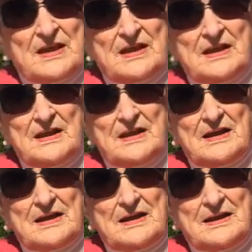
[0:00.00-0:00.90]

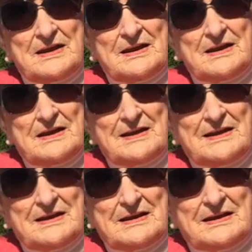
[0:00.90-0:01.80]

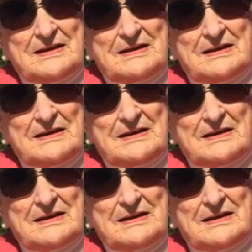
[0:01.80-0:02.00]
(no one is talking)